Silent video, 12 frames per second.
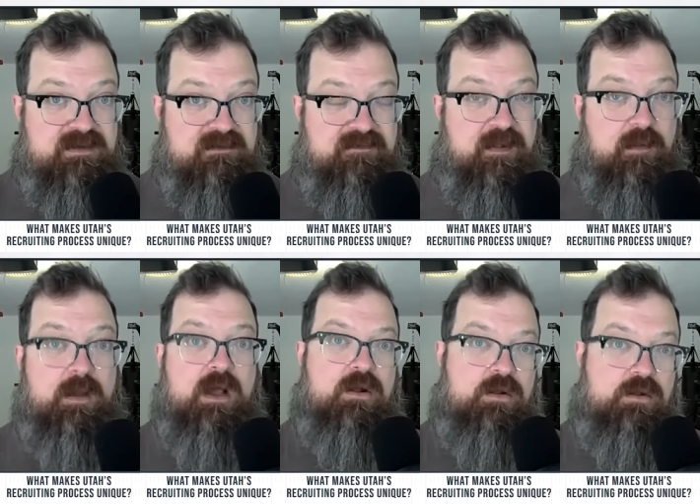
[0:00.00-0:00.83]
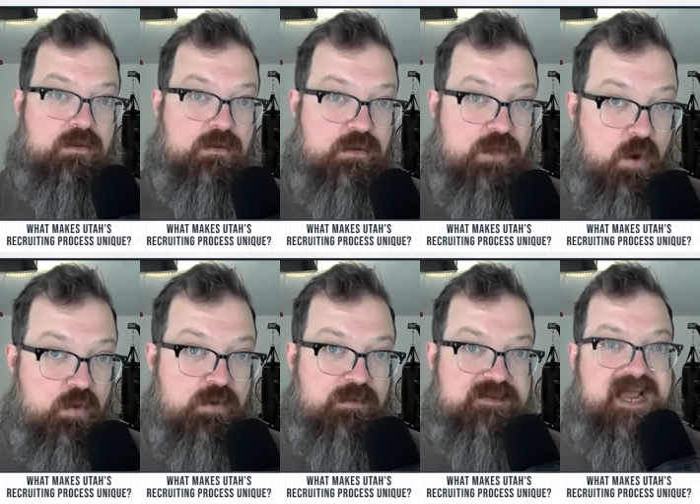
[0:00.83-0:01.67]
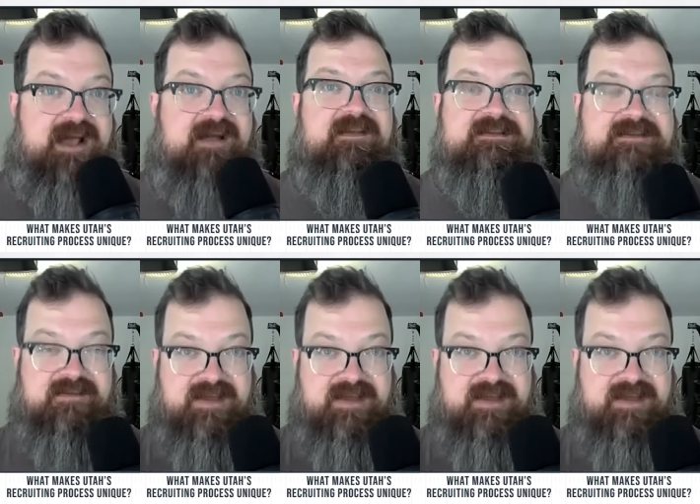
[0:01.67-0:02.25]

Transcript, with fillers: develop local talent.